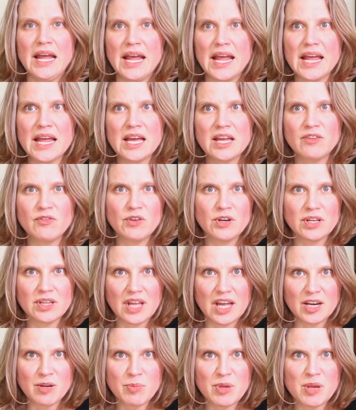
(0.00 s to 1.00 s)
And for a
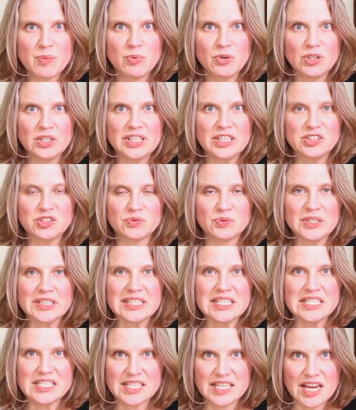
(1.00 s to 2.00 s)
lot of people, it's
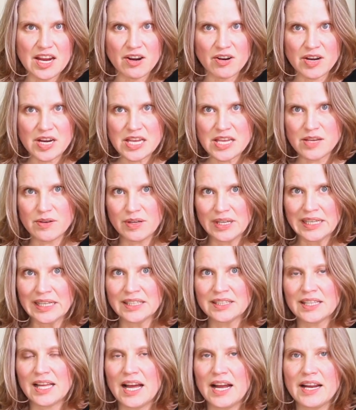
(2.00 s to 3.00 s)
really scary. You get
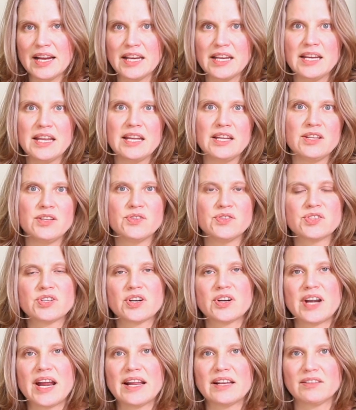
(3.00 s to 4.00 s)
online and you
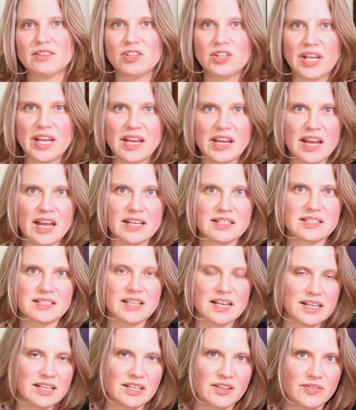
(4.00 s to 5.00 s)
start looking at
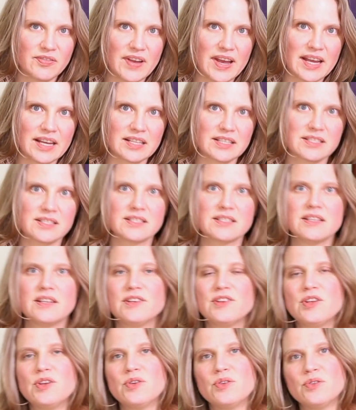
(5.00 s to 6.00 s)
side effects
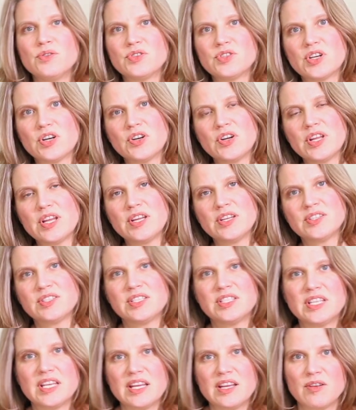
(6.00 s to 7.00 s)
and you start
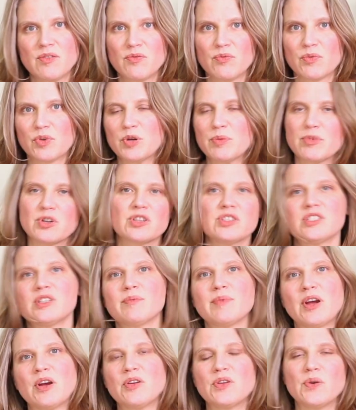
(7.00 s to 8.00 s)
seeing rumors
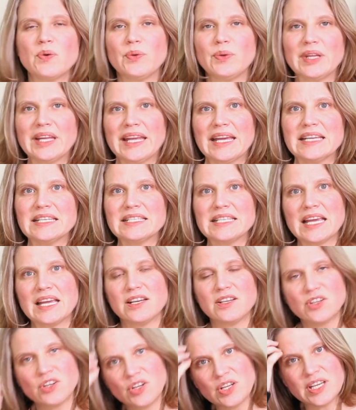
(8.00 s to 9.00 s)
about you only get
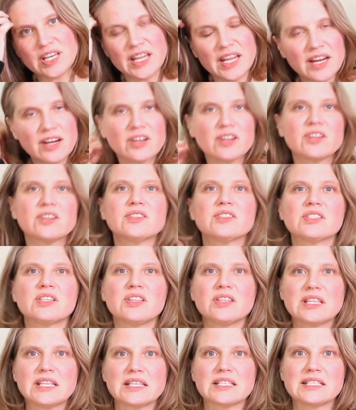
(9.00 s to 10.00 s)
10 good years
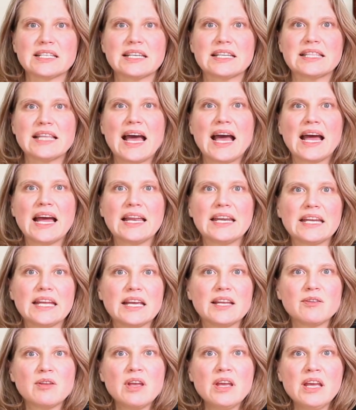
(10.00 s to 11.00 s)
and things like that.
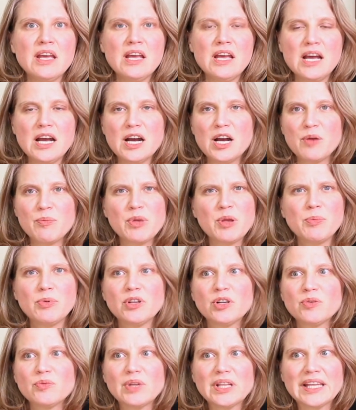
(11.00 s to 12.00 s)
And uh,
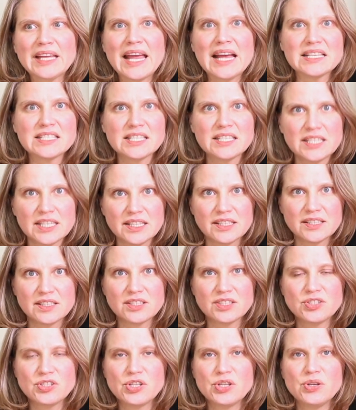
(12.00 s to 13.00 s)
people are really
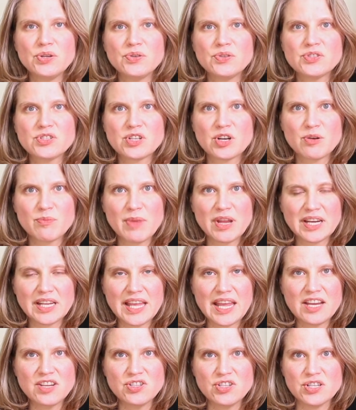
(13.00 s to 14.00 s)
hesitant to start
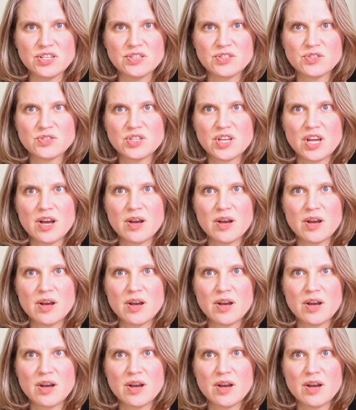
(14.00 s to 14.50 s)
medications.